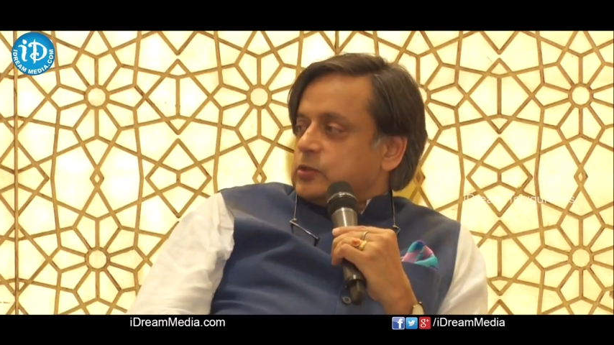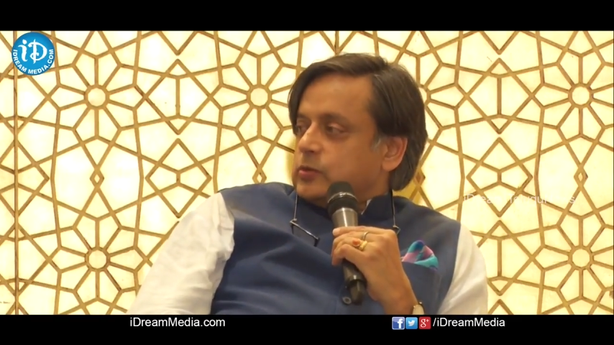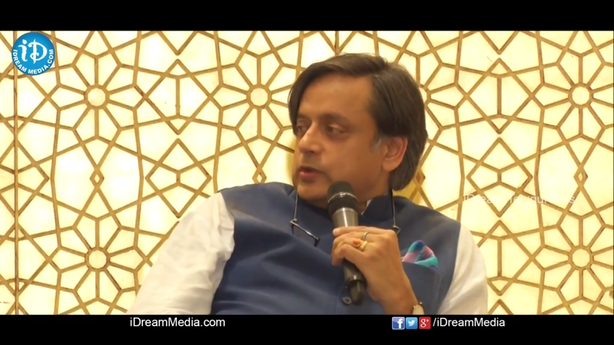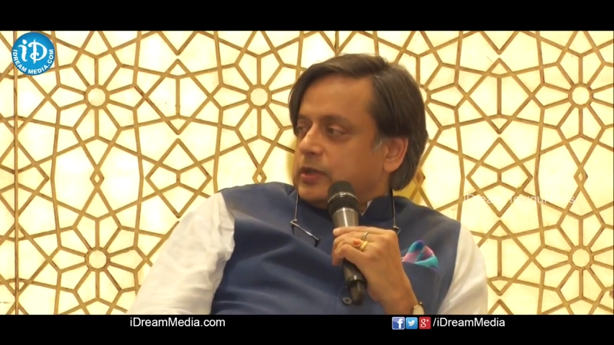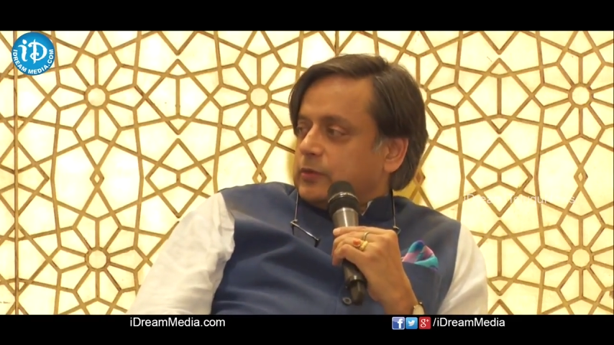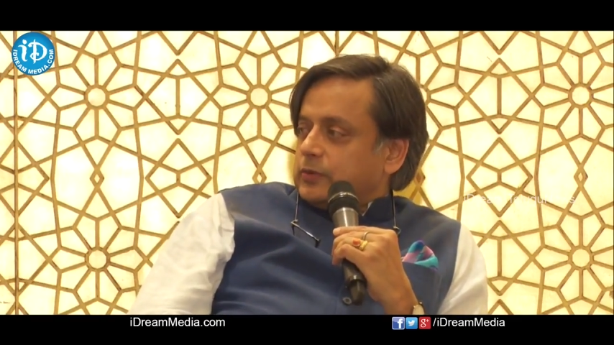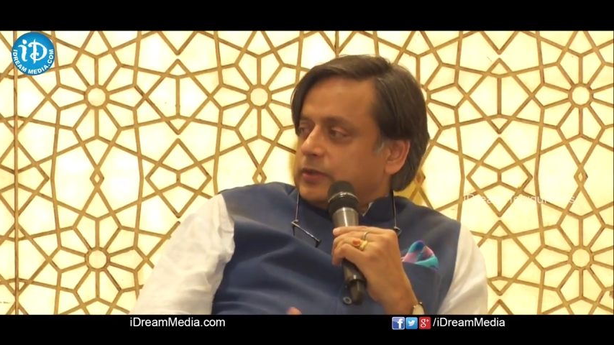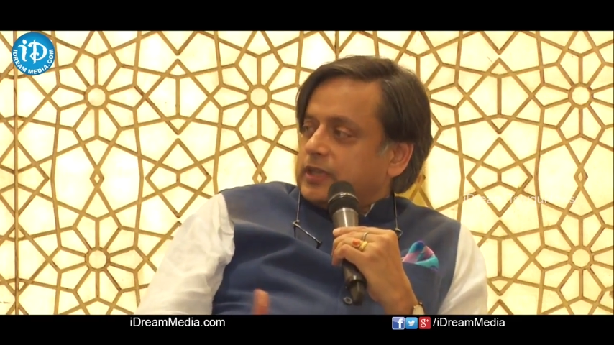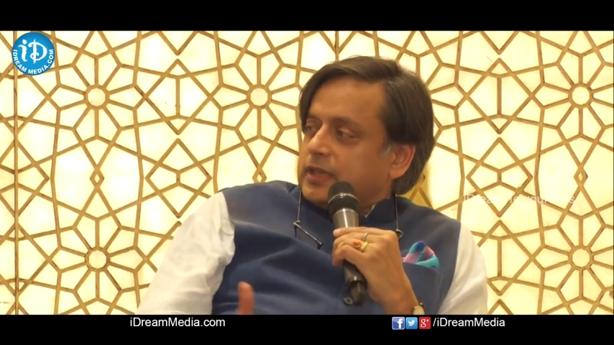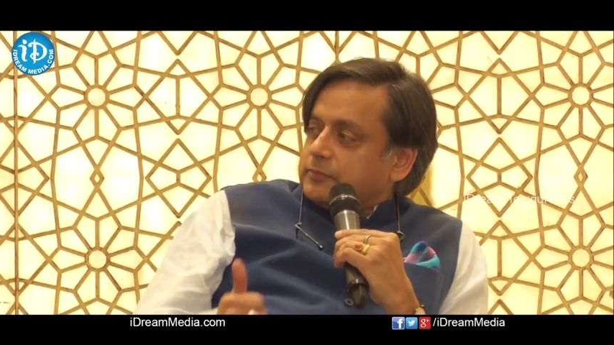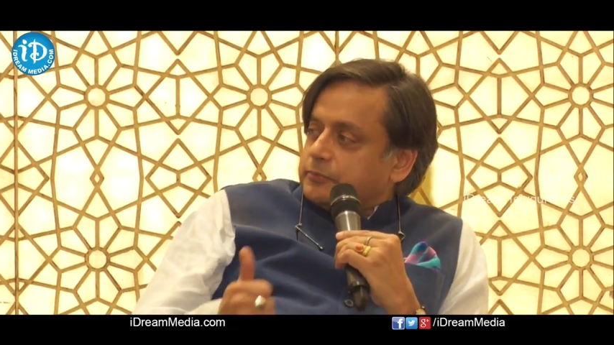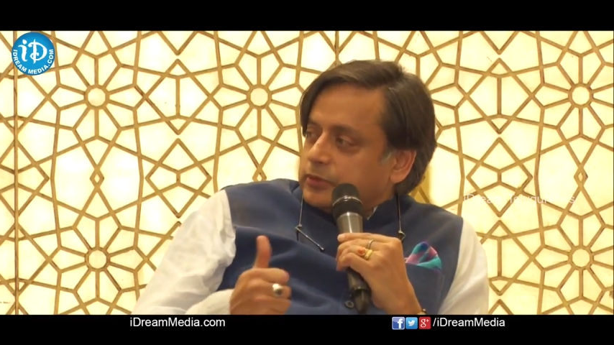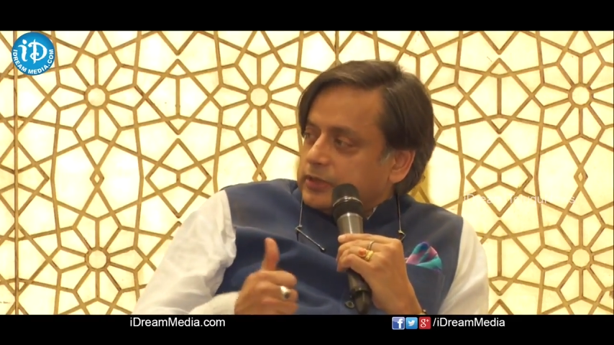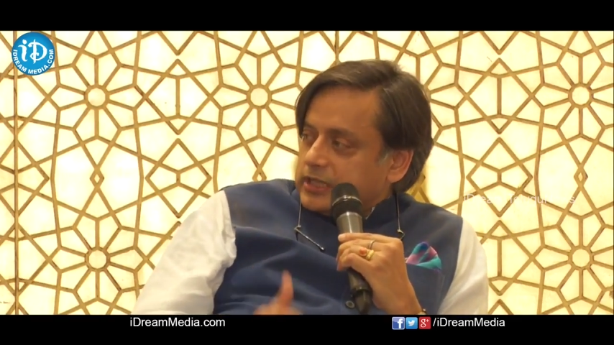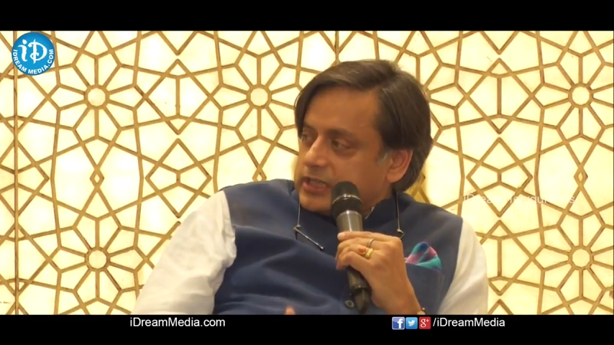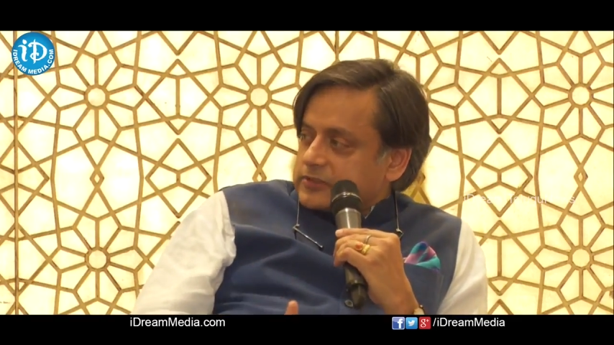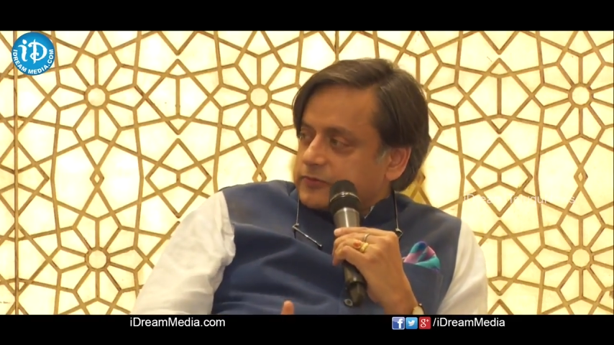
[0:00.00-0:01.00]
doing with their
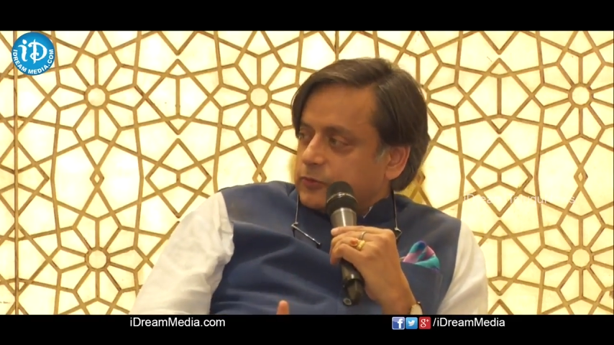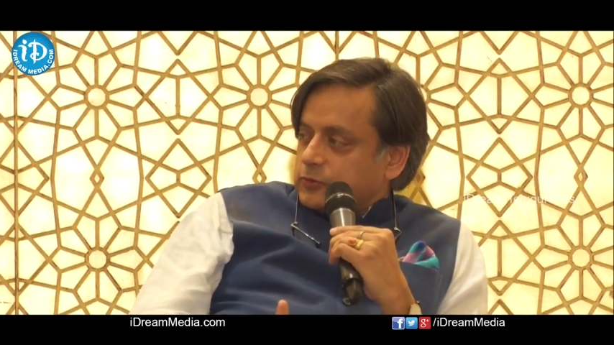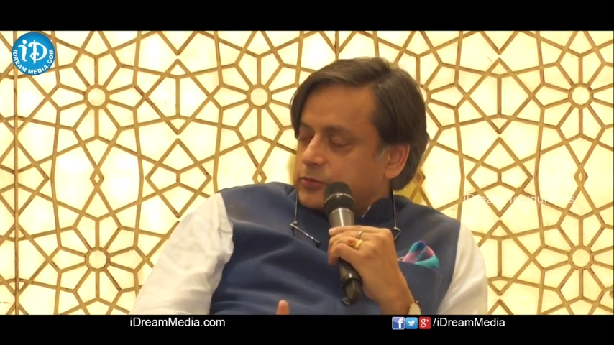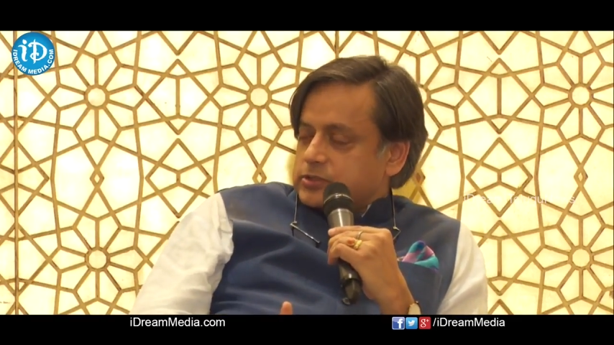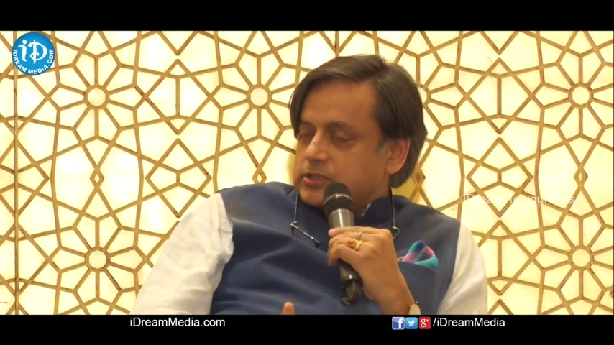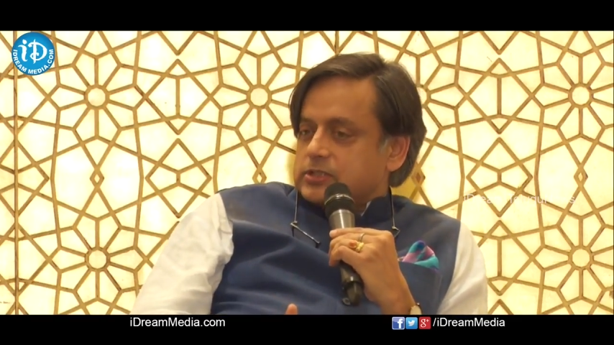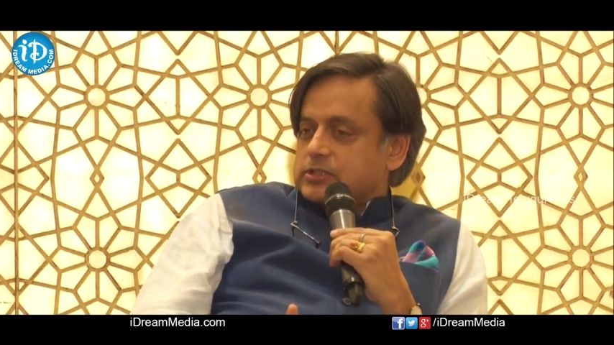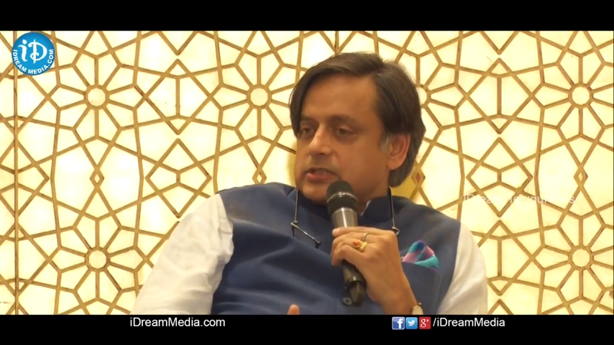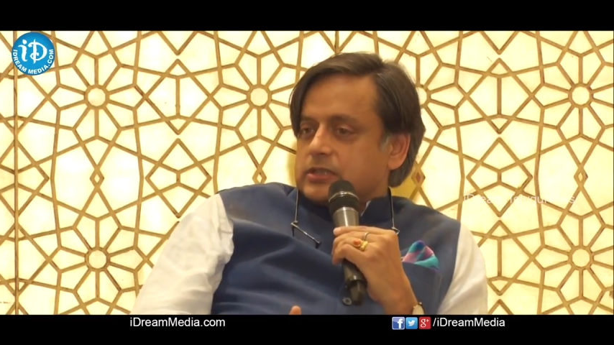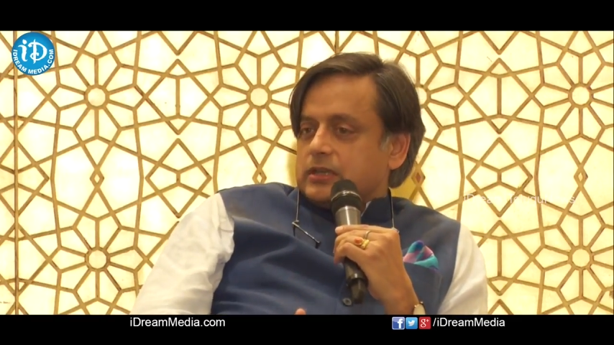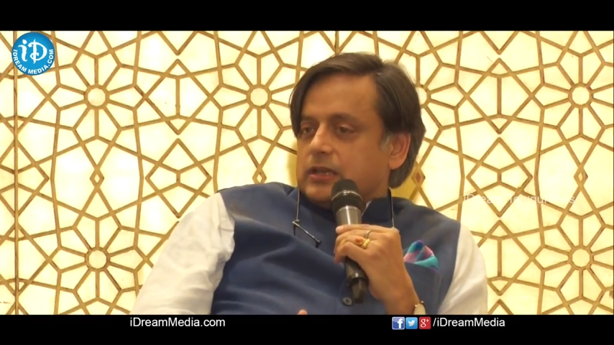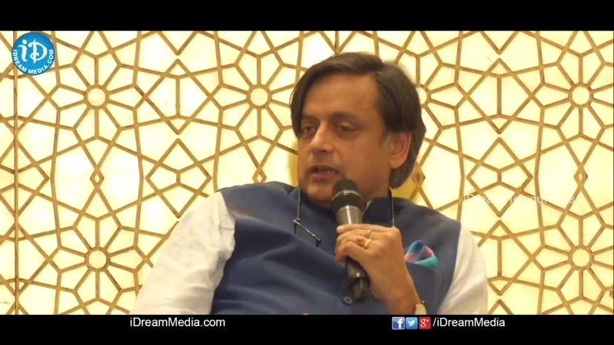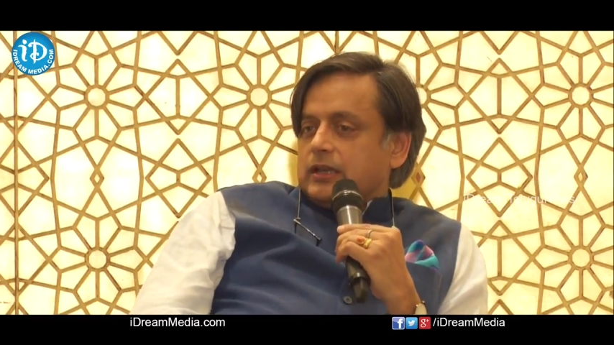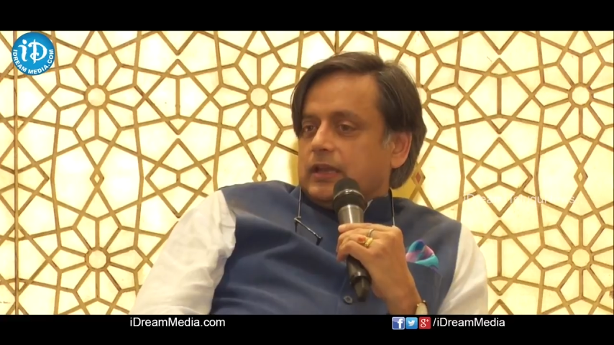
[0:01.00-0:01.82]
police forces